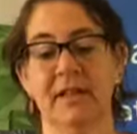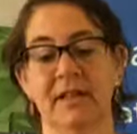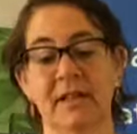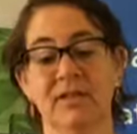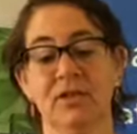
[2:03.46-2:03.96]

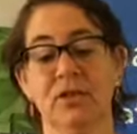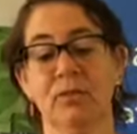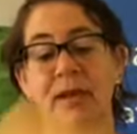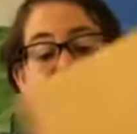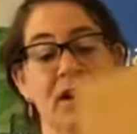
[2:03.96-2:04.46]
these are
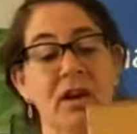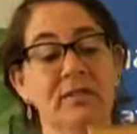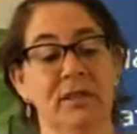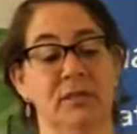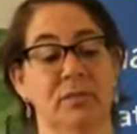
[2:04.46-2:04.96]
great
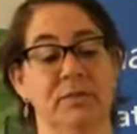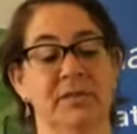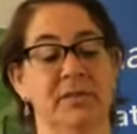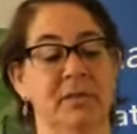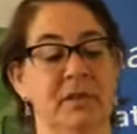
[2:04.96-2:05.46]
envelopes.
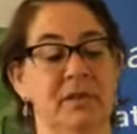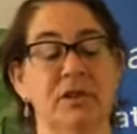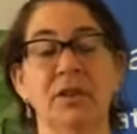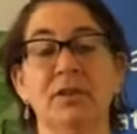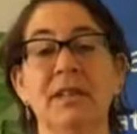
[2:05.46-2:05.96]

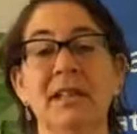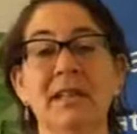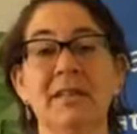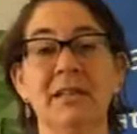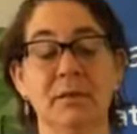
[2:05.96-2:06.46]
You can
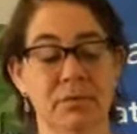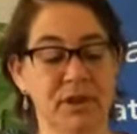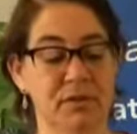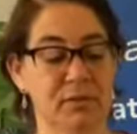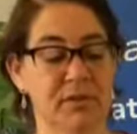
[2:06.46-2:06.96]
easily
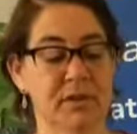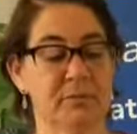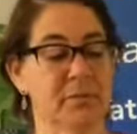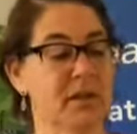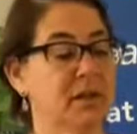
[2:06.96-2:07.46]
reuse
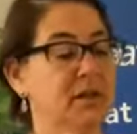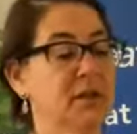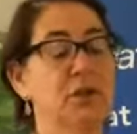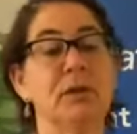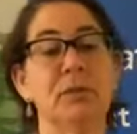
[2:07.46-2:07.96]
them.
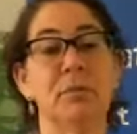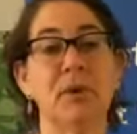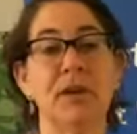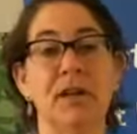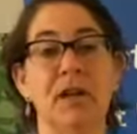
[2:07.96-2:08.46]
You can
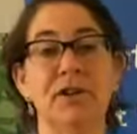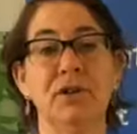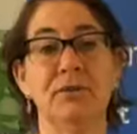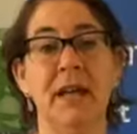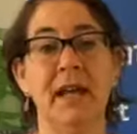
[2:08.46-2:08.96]
put a
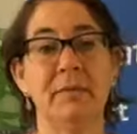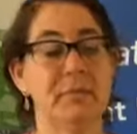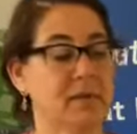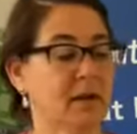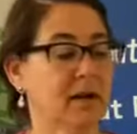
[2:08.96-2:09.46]
new name,
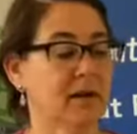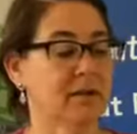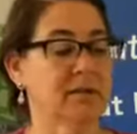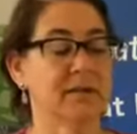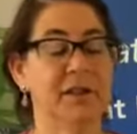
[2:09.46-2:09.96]

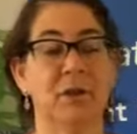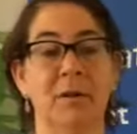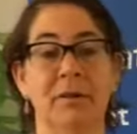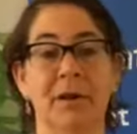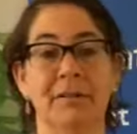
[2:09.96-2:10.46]

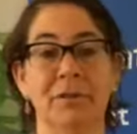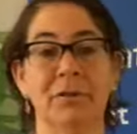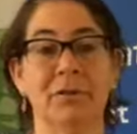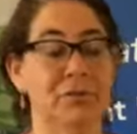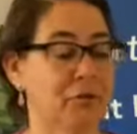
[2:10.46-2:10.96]
you
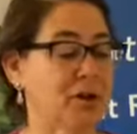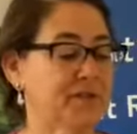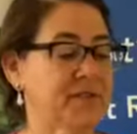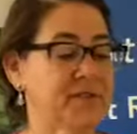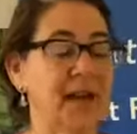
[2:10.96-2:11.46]
could cross
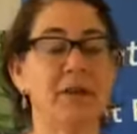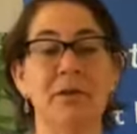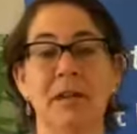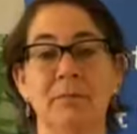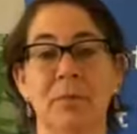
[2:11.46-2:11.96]
this out
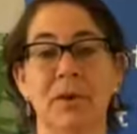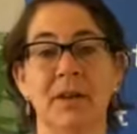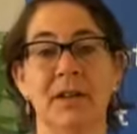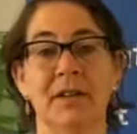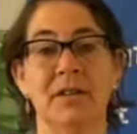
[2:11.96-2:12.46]
and
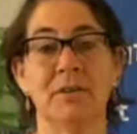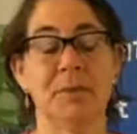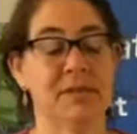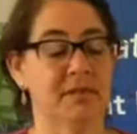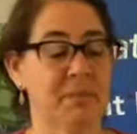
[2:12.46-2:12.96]
put a new
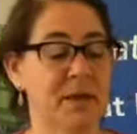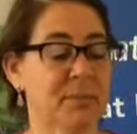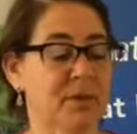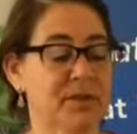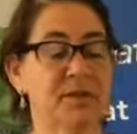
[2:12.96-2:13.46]
piece of
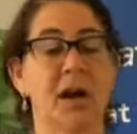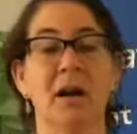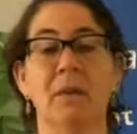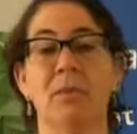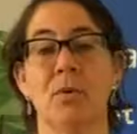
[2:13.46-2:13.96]
paper on
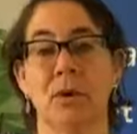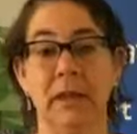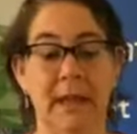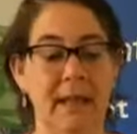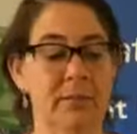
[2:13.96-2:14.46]
top or a
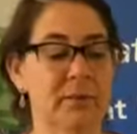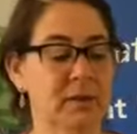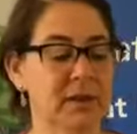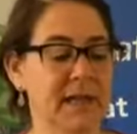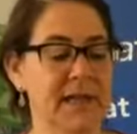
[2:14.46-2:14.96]

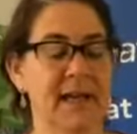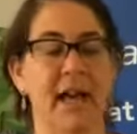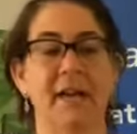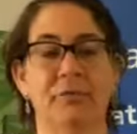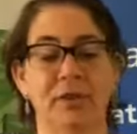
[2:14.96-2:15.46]
label
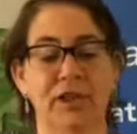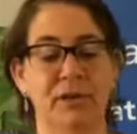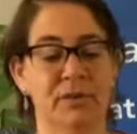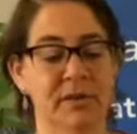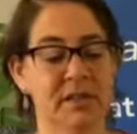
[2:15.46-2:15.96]
and
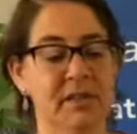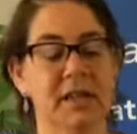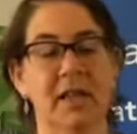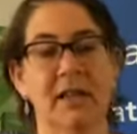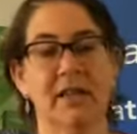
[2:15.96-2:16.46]
reuse it.
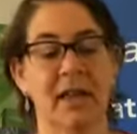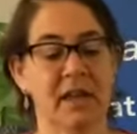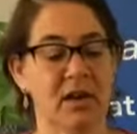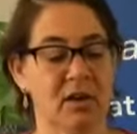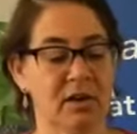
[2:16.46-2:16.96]

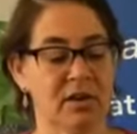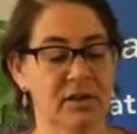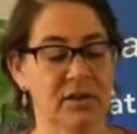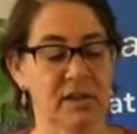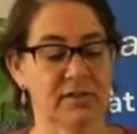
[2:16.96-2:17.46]
They are
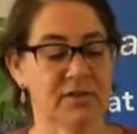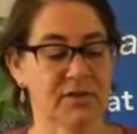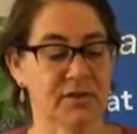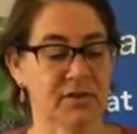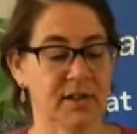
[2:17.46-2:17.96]
good and
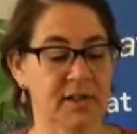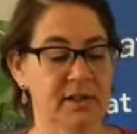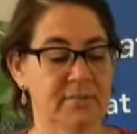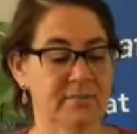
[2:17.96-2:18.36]
sturdy.